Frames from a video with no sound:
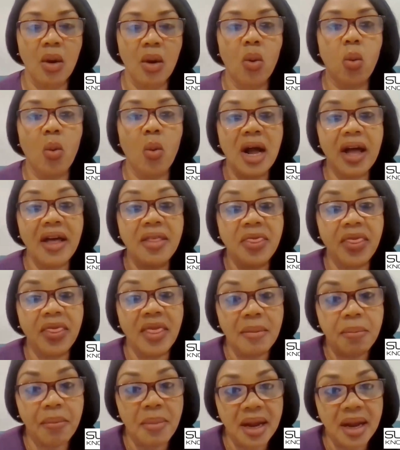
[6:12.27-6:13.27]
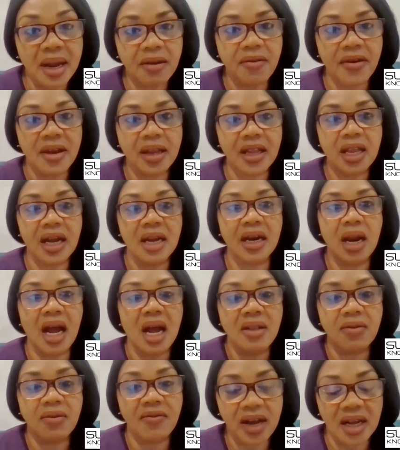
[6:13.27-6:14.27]
what the benefit and
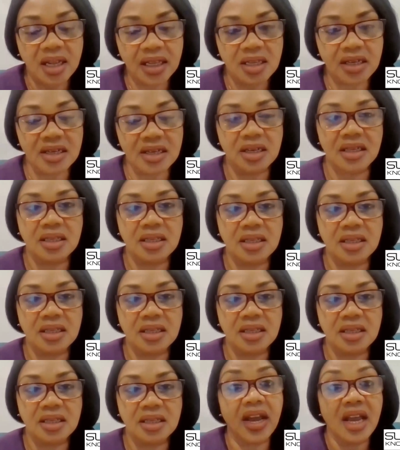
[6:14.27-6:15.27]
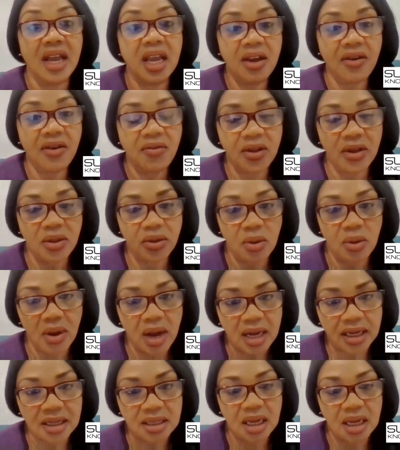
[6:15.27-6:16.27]
advantages that they're giving
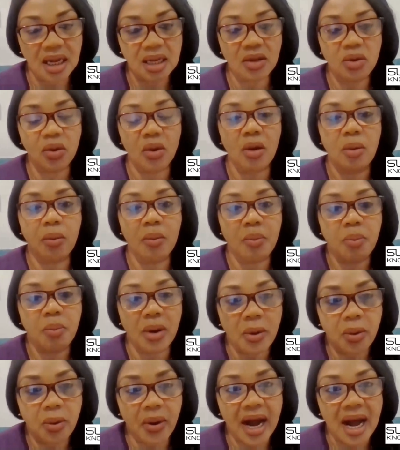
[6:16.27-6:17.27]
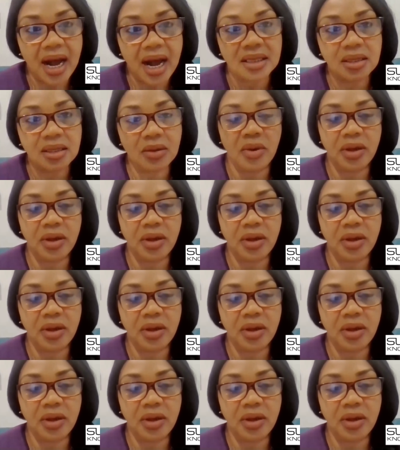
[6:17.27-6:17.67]
to us to empower us,